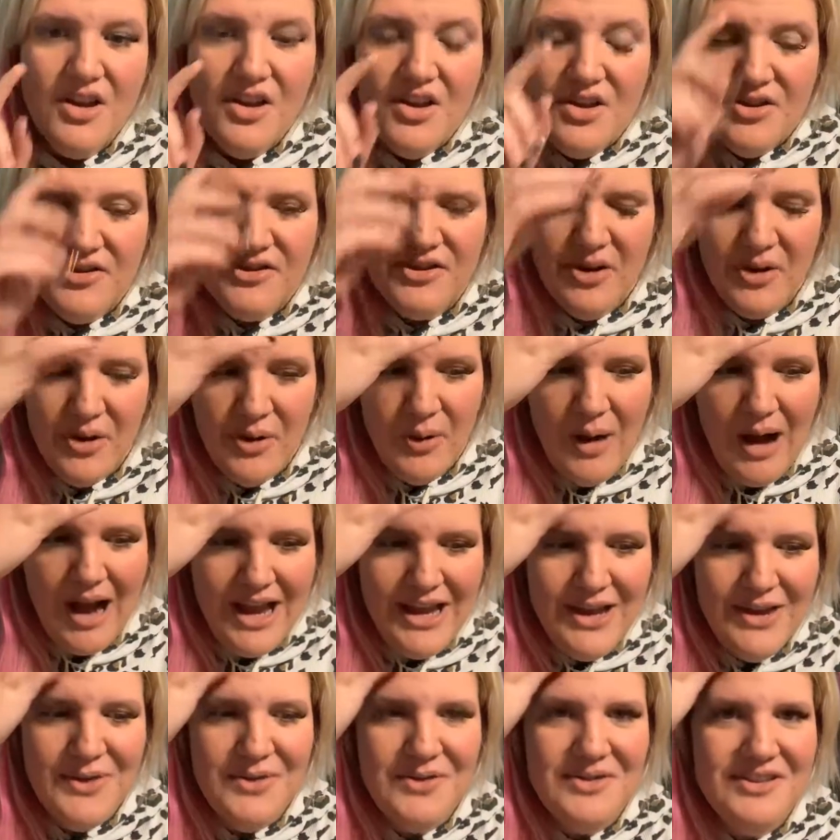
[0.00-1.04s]
So I
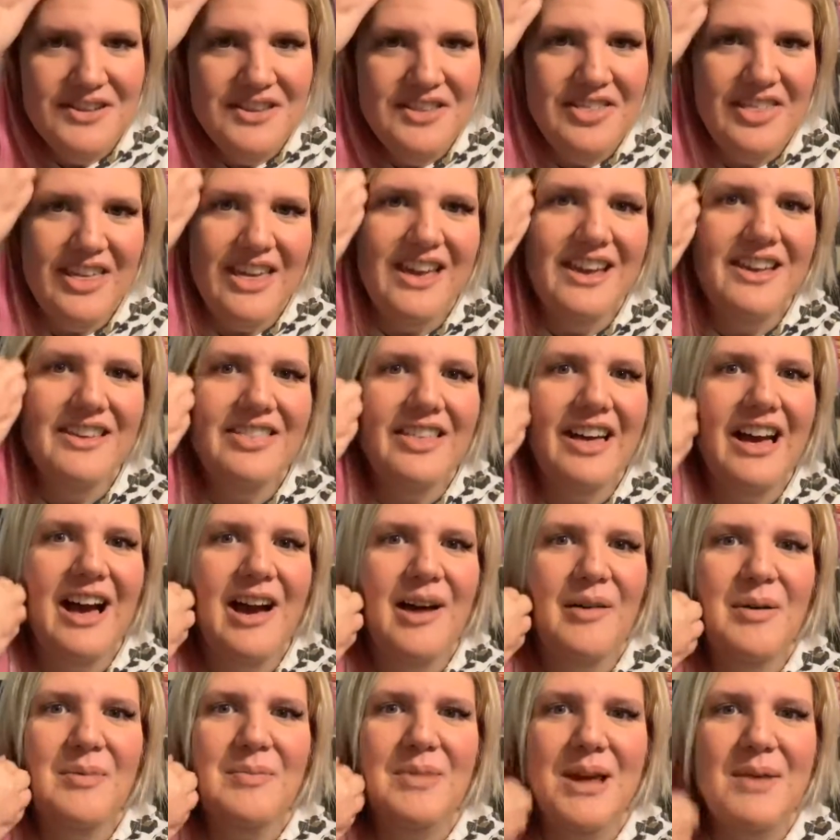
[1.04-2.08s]
used to think
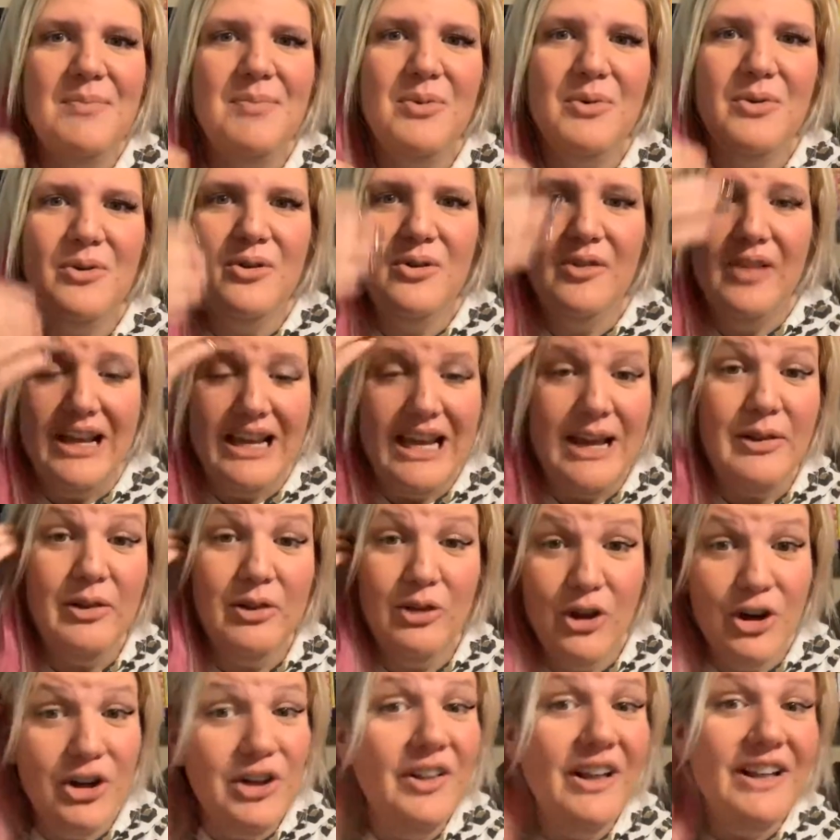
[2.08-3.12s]
that when people, it
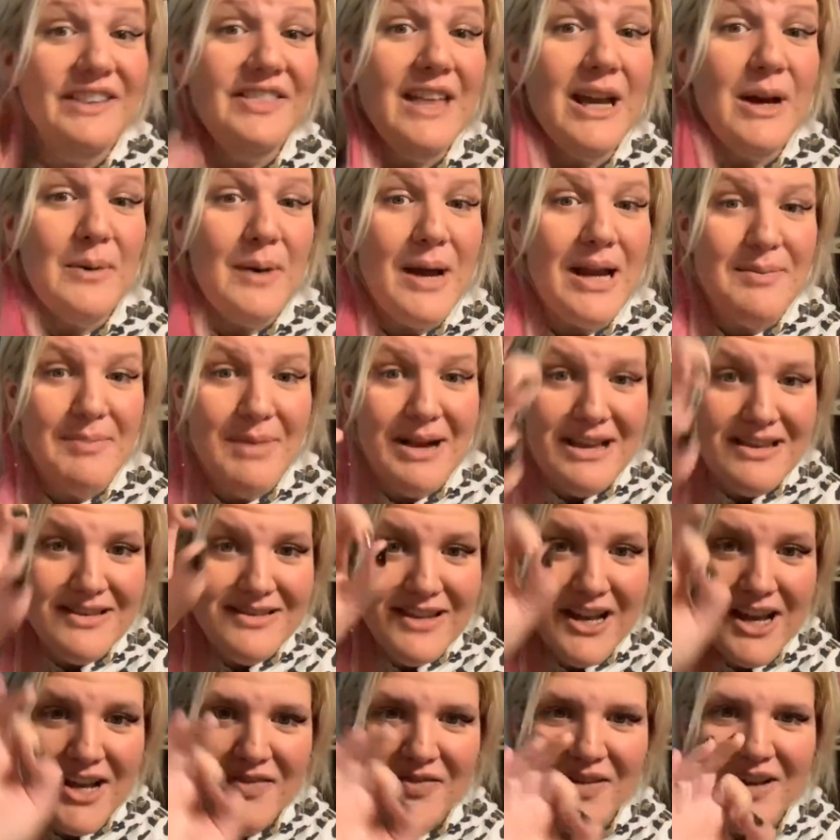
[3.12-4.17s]
looked like they read my
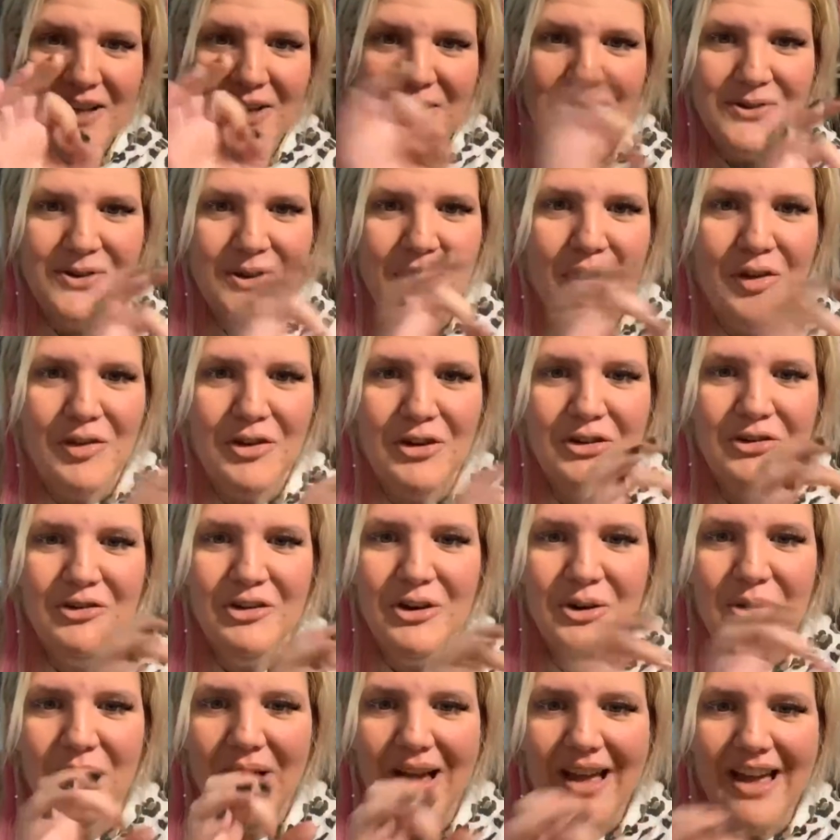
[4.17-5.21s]
stuff, you saw their
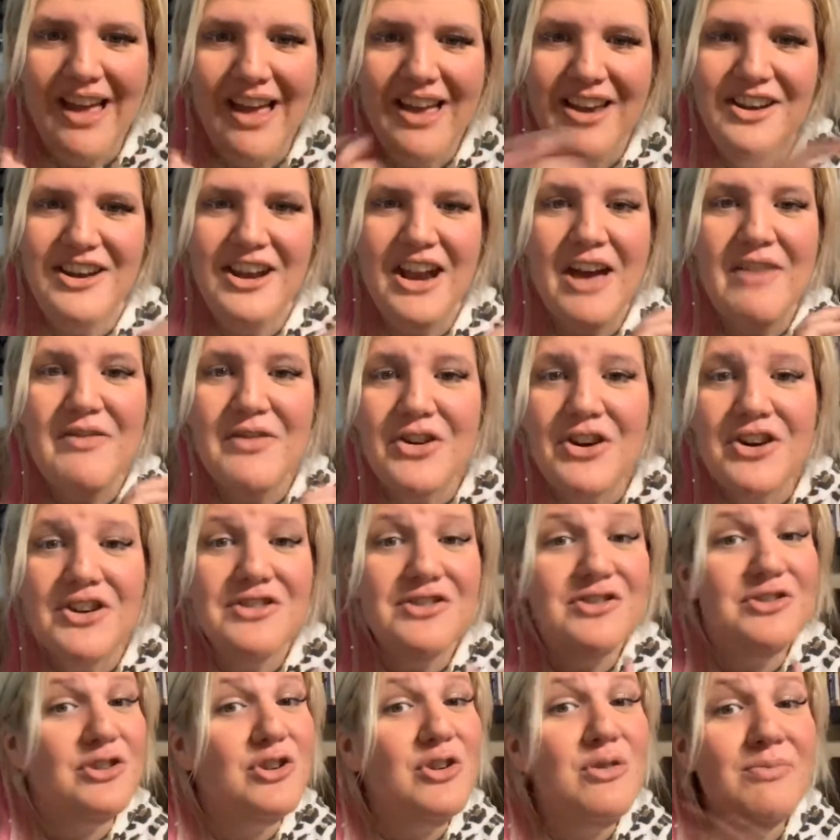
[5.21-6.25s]
little head, never
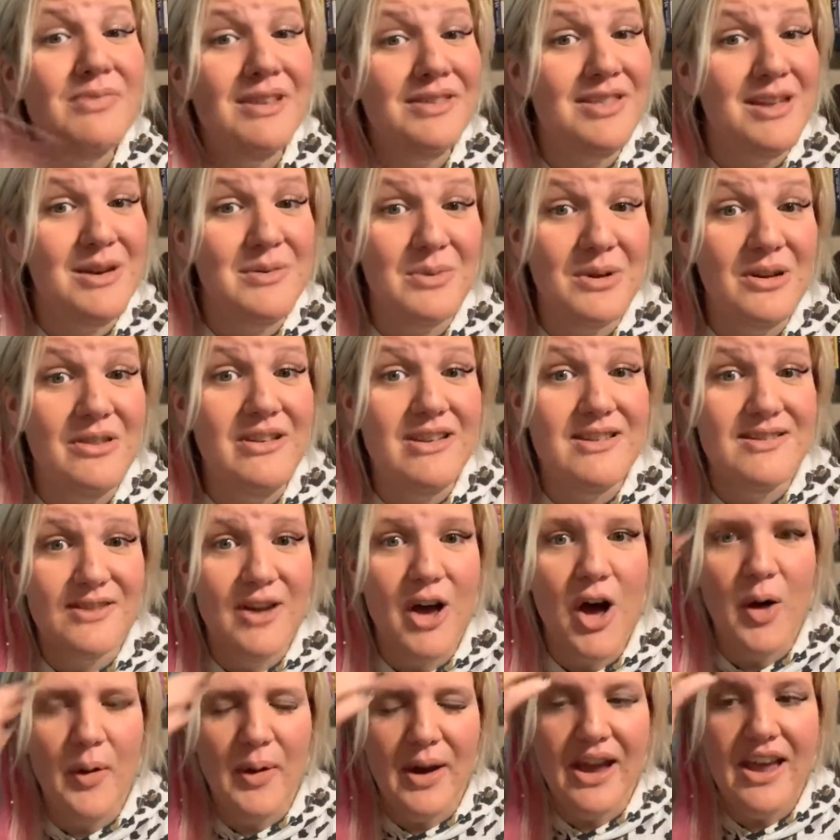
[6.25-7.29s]
assumed that they really
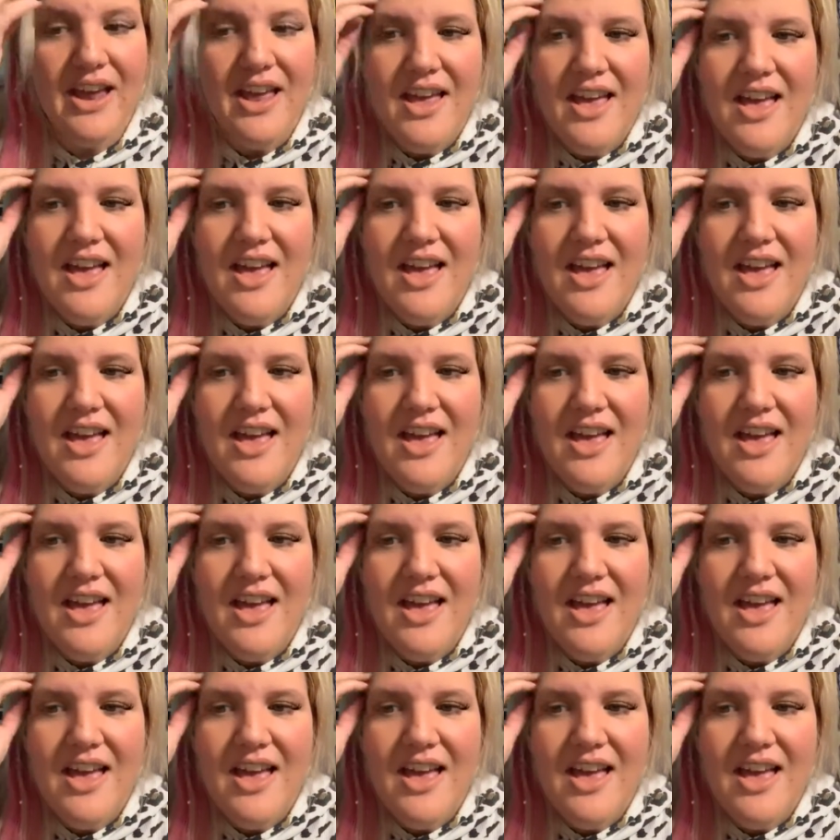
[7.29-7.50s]
saw it.